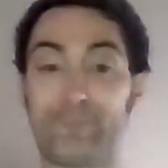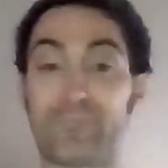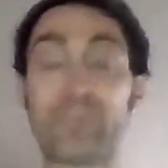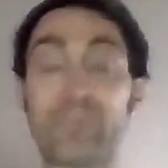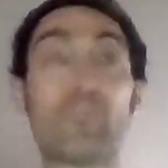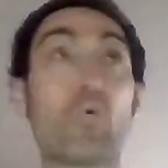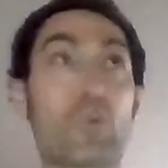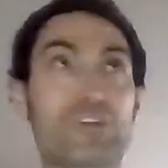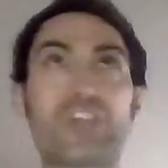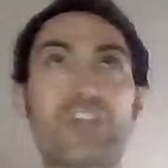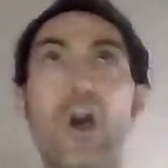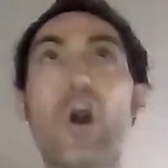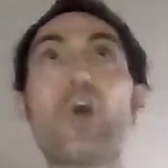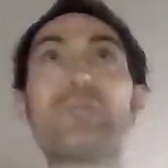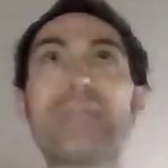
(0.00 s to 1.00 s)
More
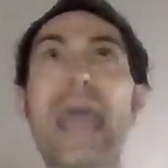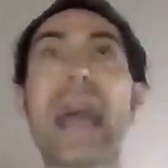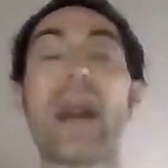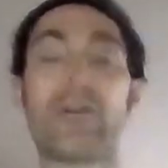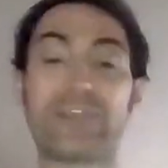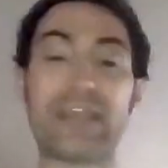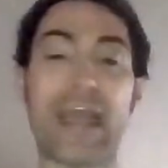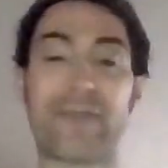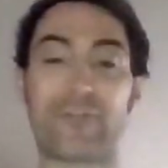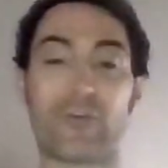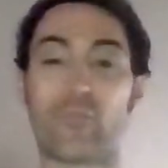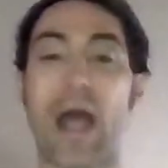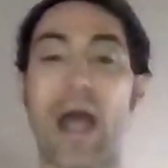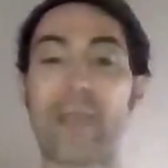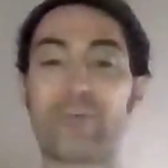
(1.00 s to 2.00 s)
so now than ever.
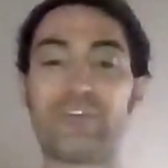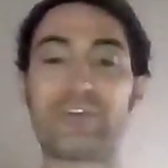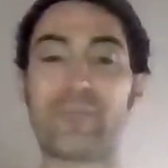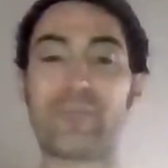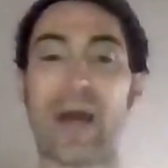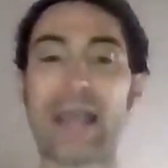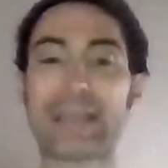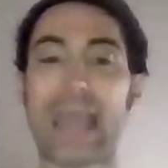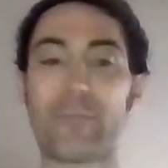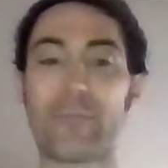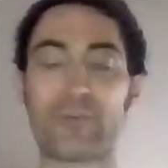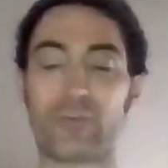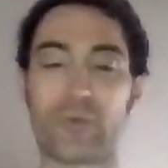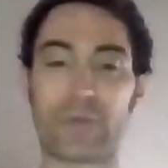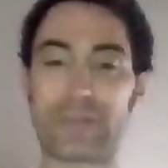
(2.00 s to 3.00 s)
Why would you buy cow
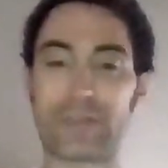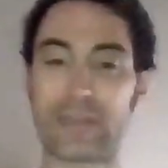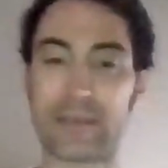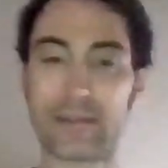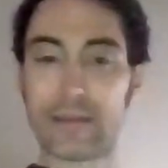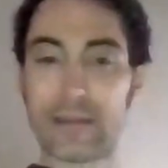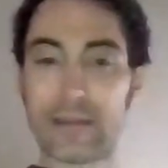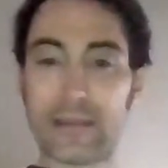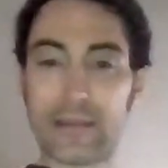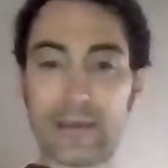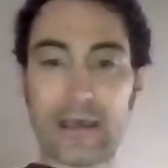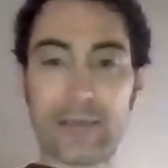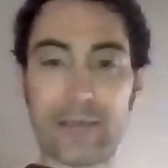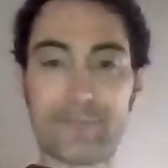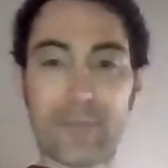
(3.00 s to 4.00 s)
manure with it?
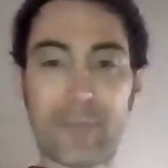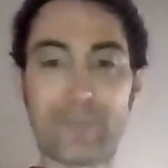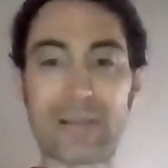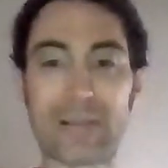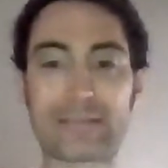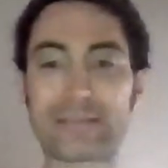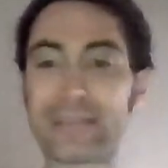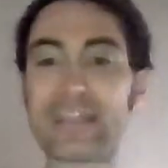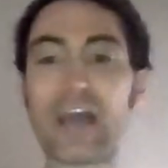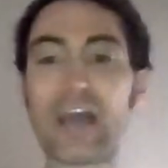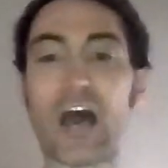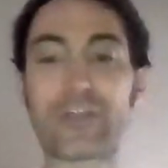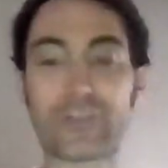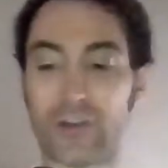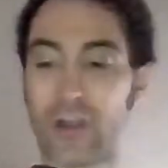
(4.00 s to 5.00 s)
But the
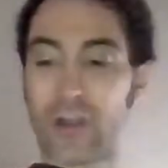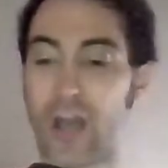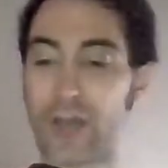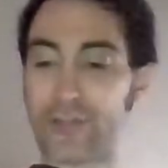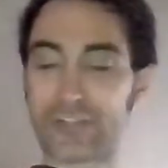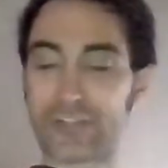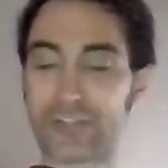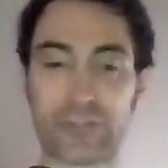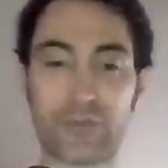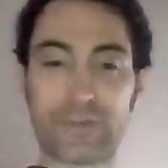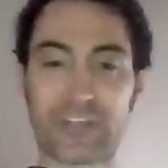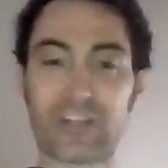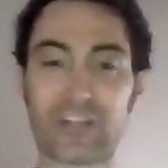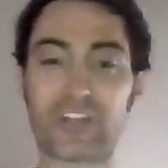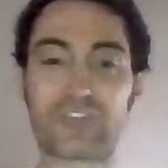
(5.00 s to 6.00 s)
other shoe
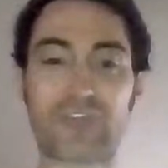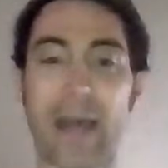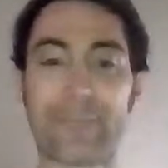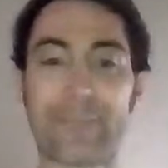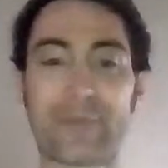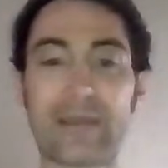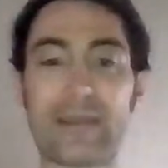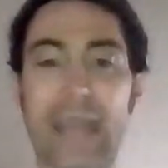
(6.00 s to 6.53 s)
is going to drop.